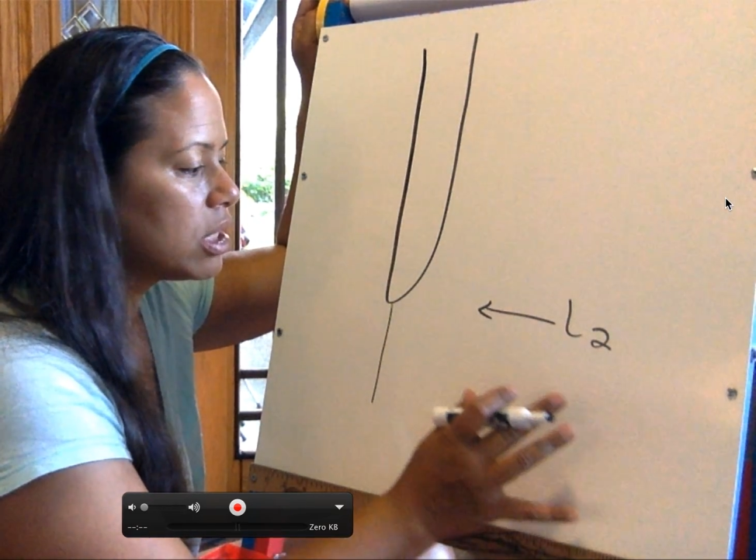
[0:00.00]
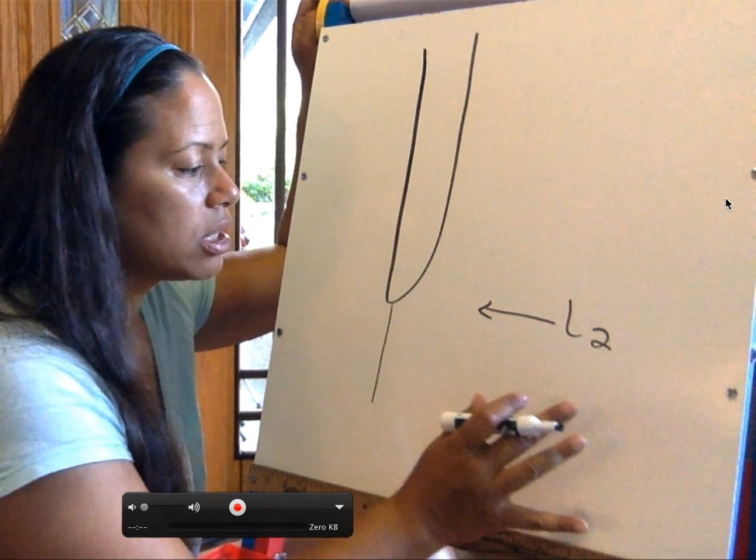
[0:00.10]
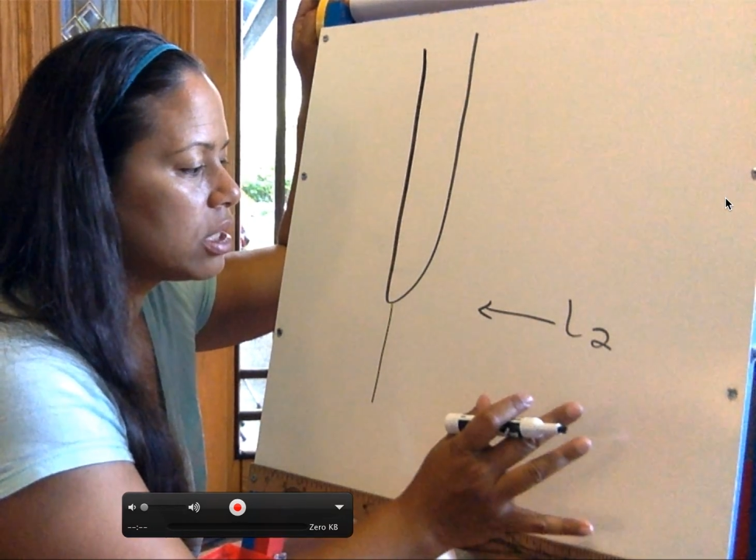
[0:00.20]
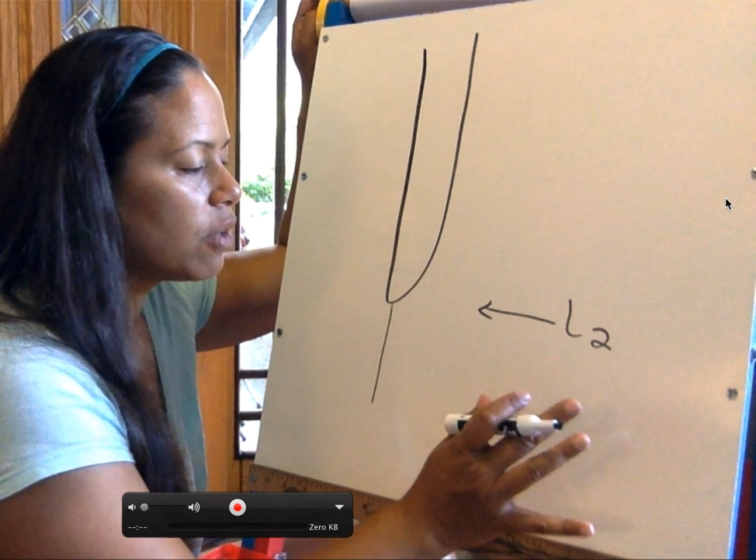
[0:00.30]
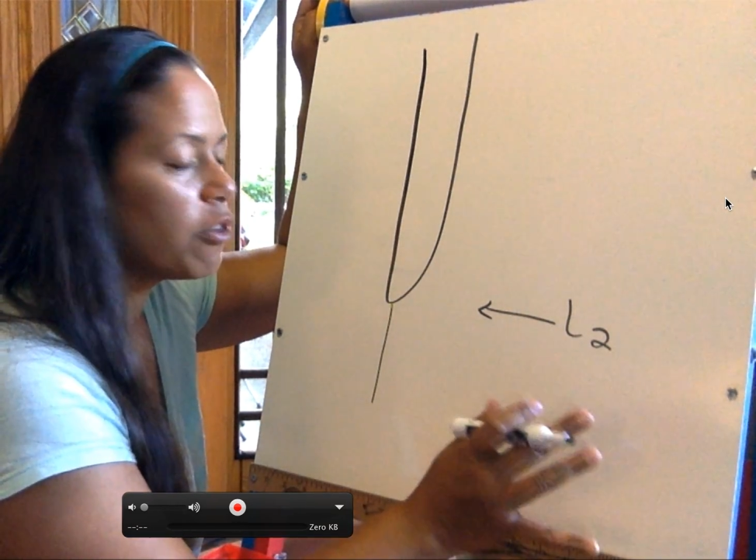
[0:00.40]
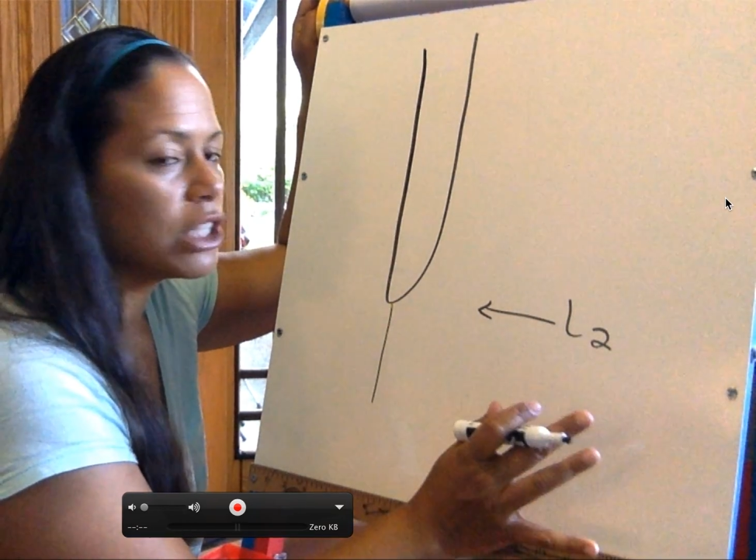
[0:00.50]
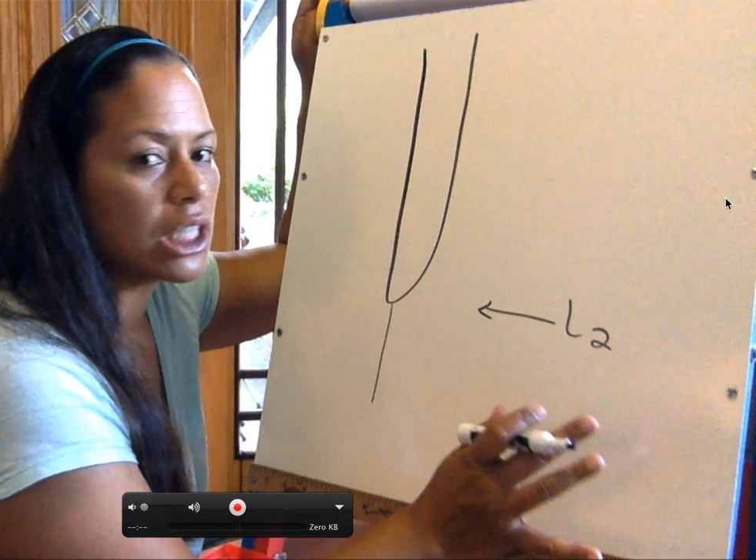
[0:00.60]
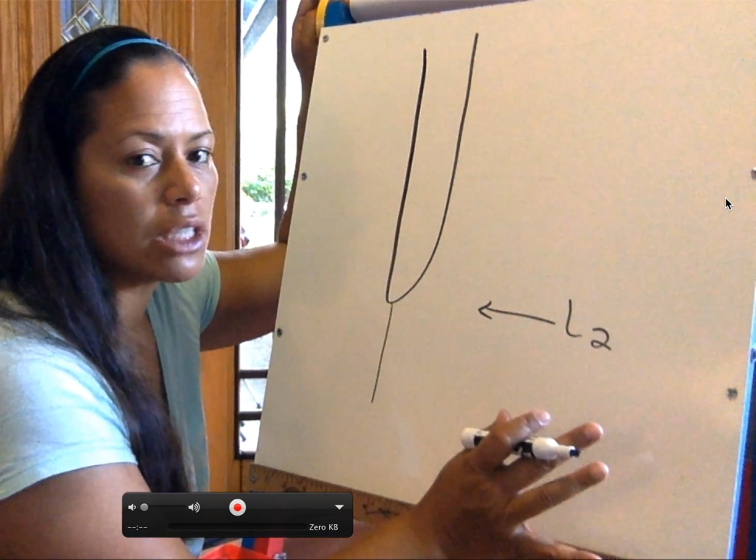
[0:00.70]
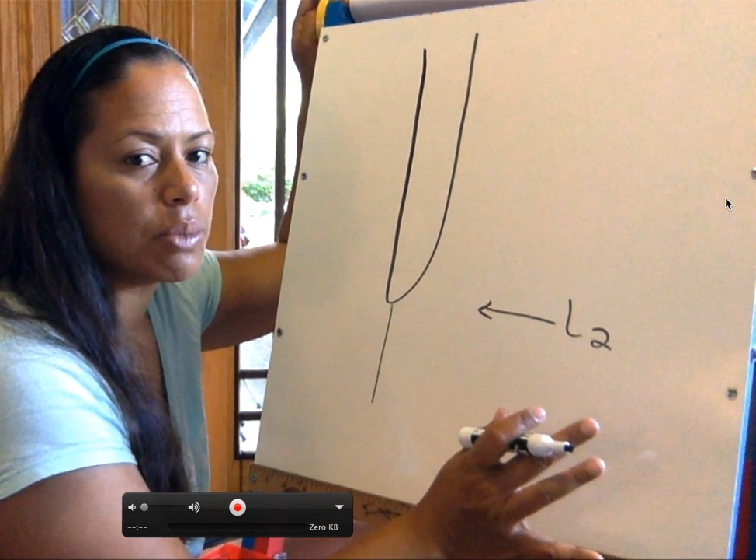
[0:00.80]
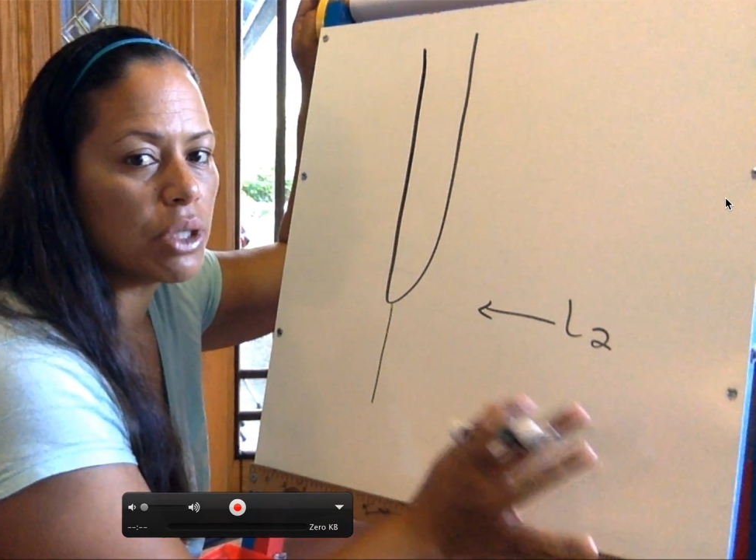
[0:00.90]

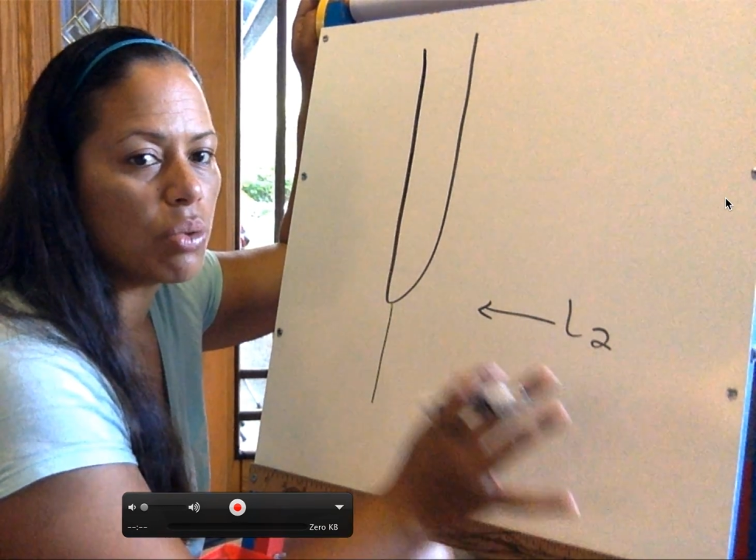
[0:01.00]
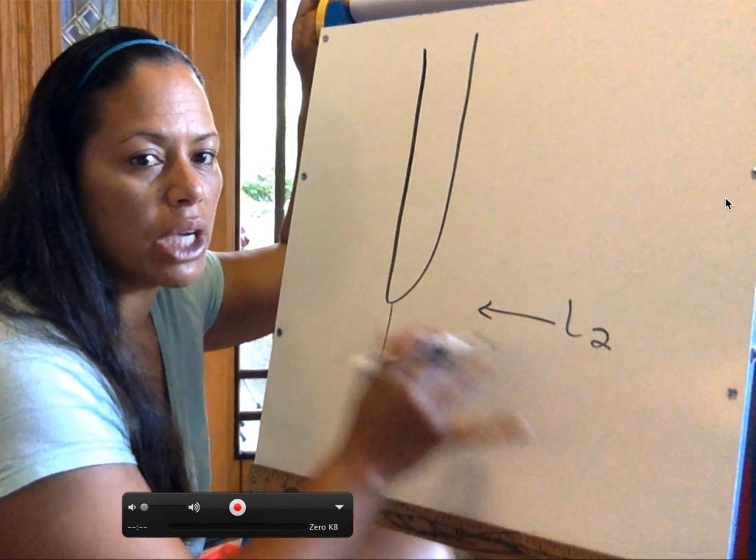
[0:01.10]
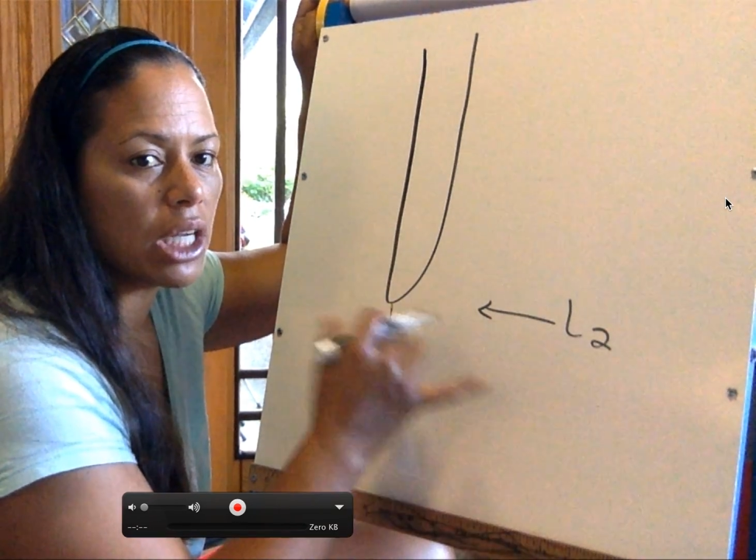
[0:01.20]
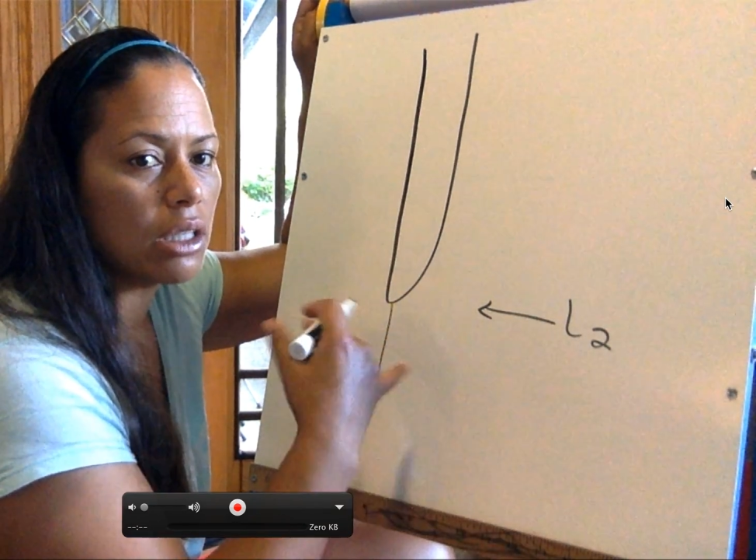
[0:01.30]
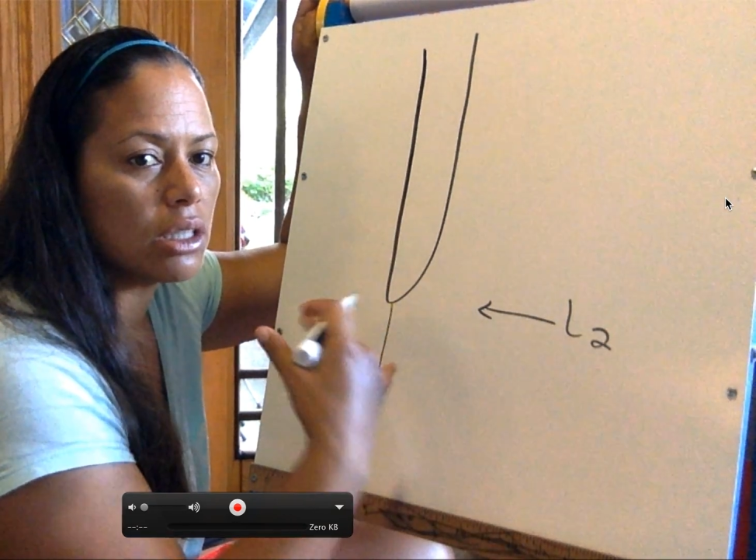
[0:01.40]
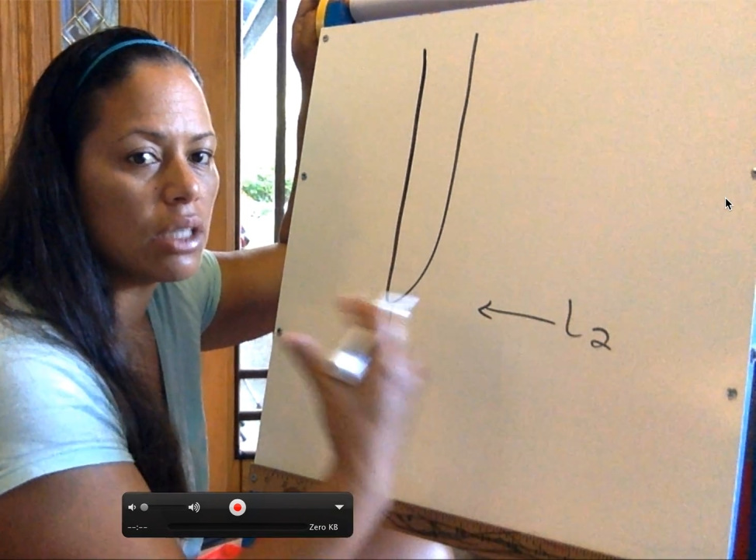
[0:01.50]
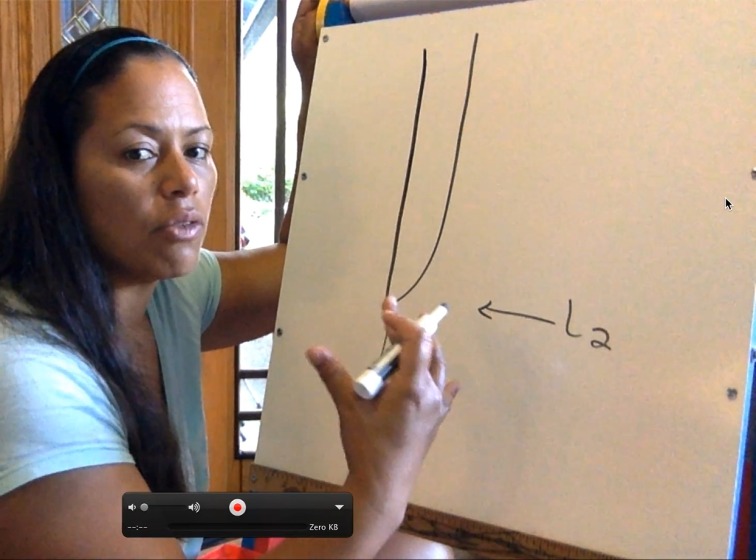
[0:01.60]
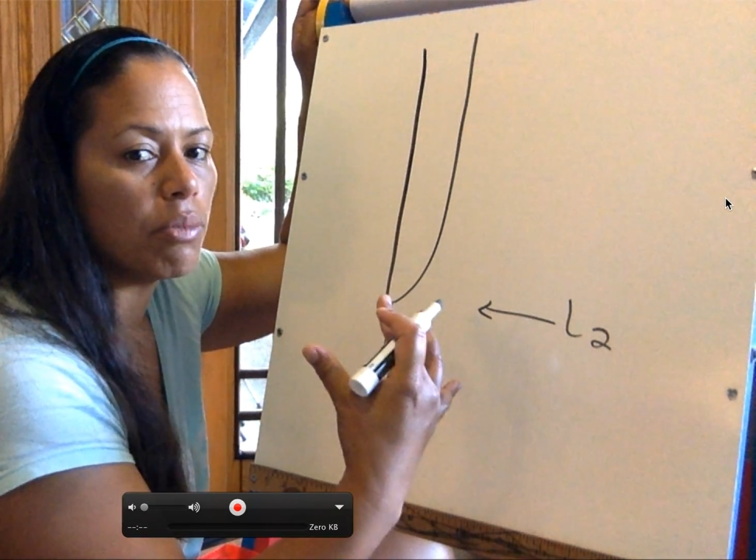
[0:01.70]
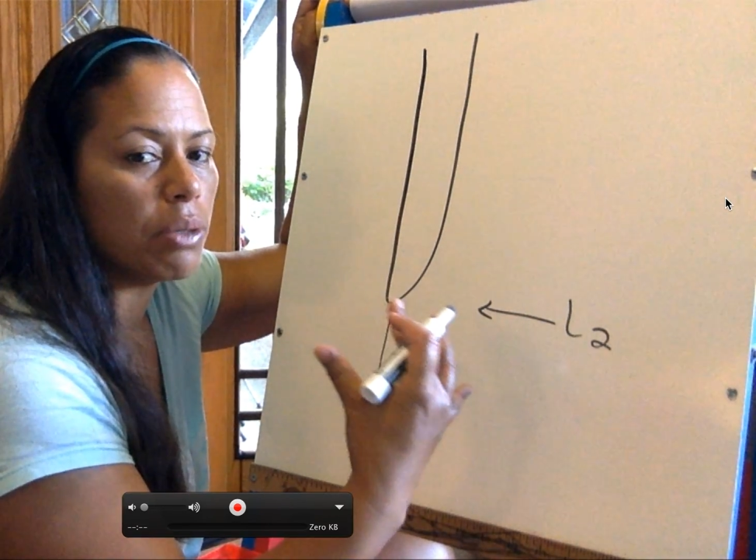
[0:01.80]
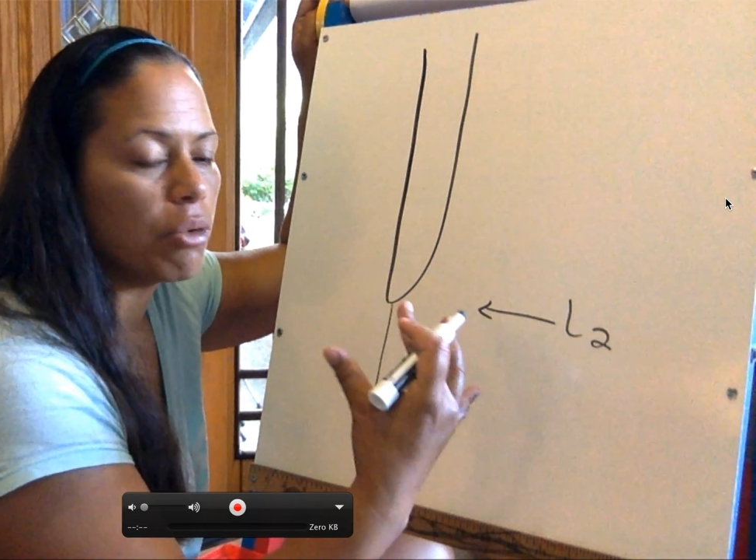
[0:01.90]
differences between different
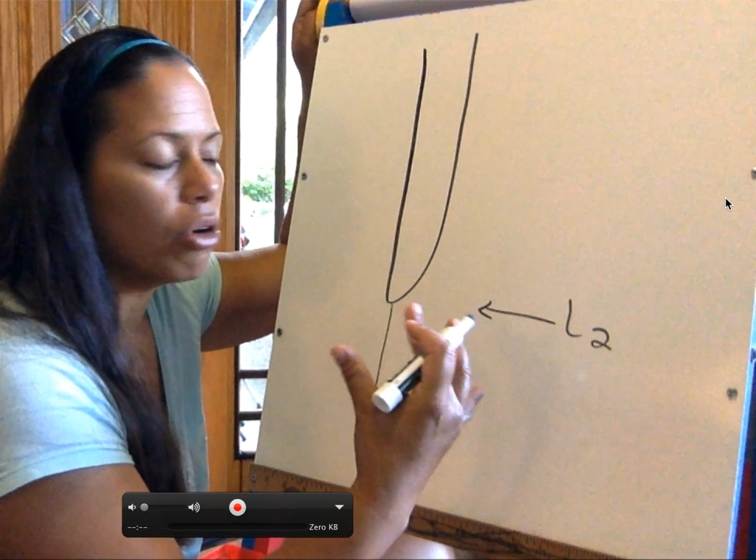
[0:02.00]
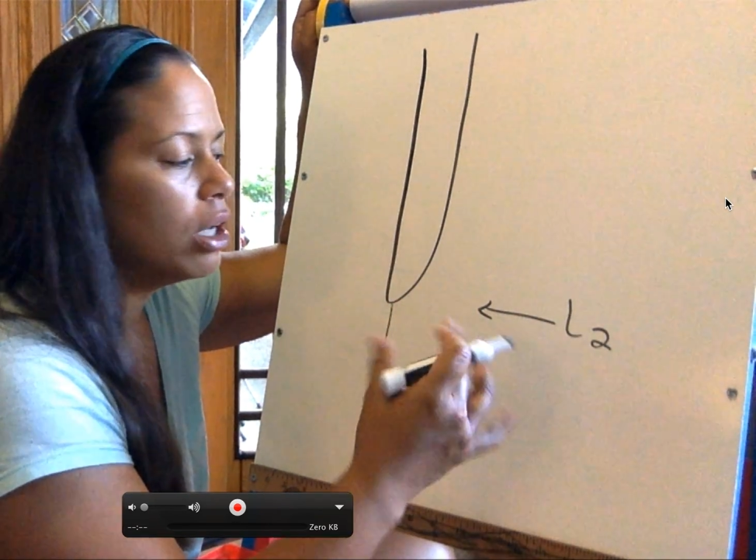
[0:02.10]
people,